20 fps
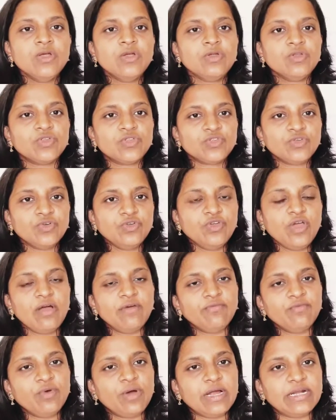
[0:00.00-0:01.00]
So you
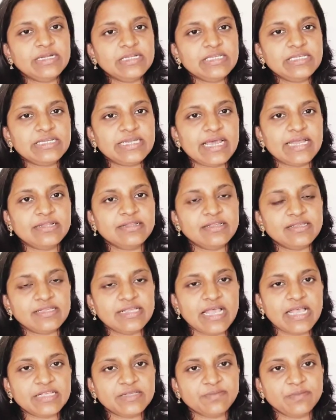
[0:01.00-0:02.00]
have to understand
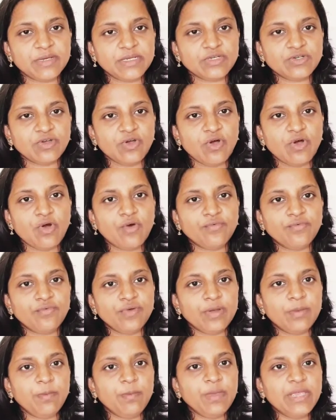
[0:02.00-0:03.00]
this aspect
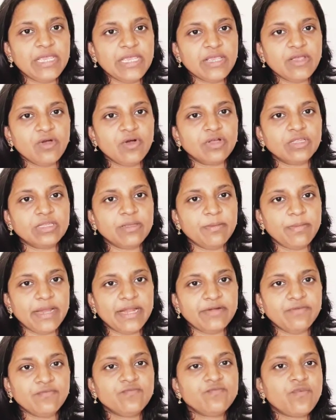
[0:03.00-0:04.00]
of being on the
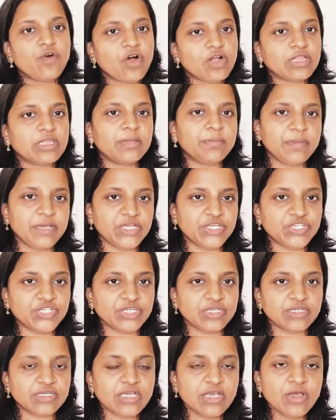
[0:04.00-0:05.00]
bed for the
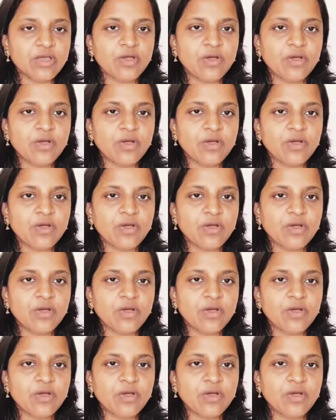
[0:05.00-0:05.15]
patient.